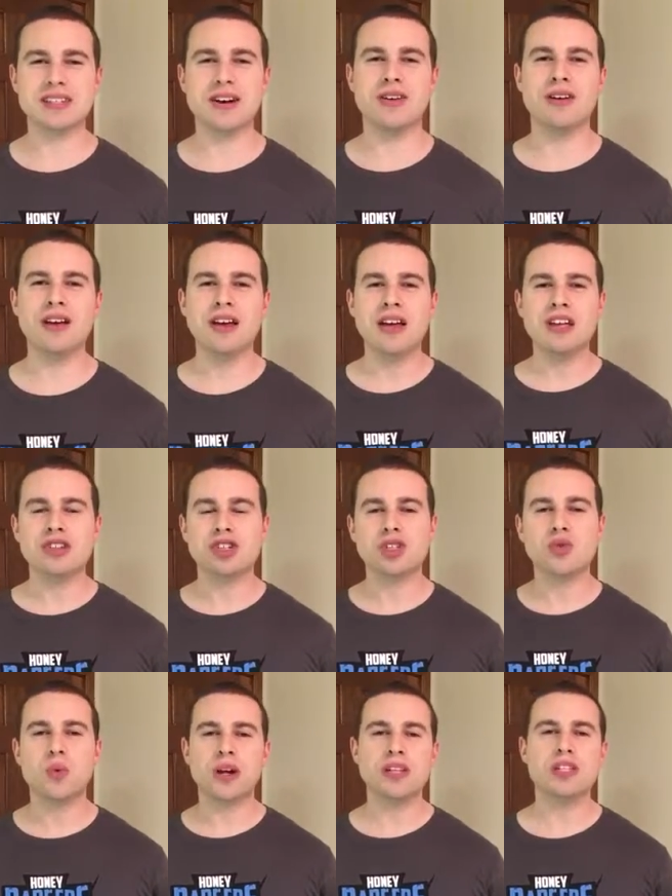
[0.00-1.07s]
So
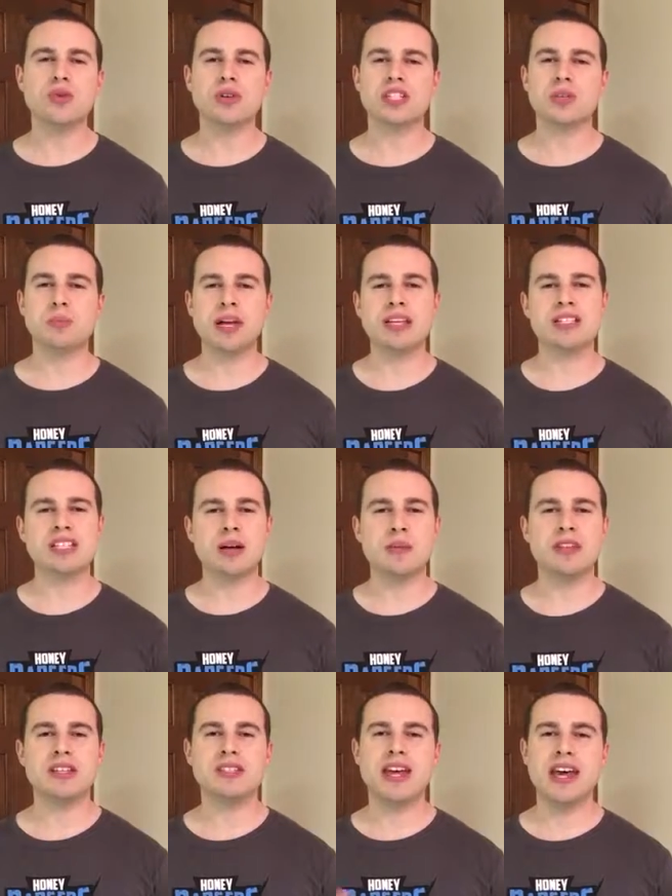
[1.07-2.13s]
just wanted to explain some
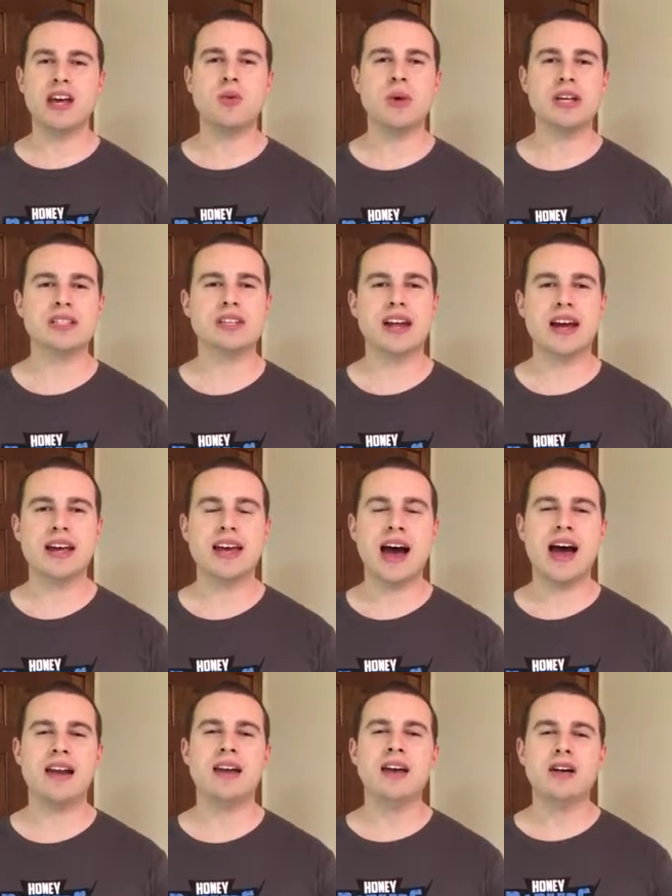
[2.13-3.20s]
of the takeaways that I
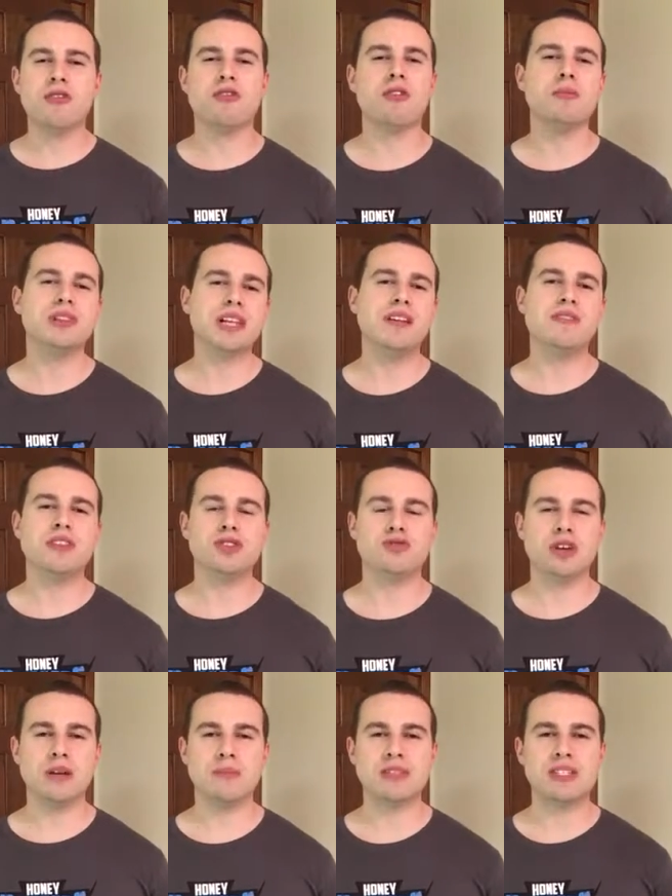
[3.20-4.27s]
got from Live the
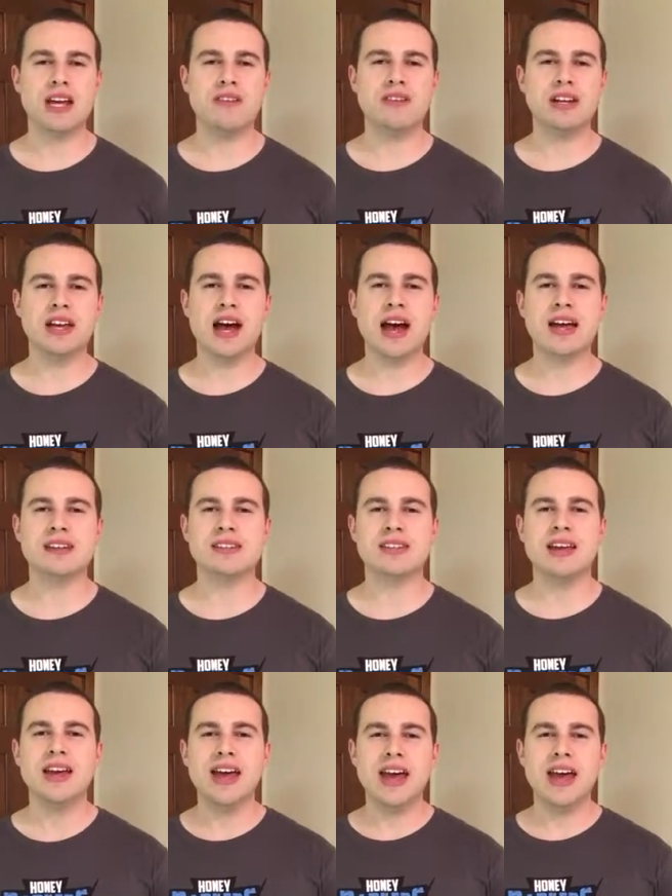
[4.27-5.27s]
Dream 7, guys.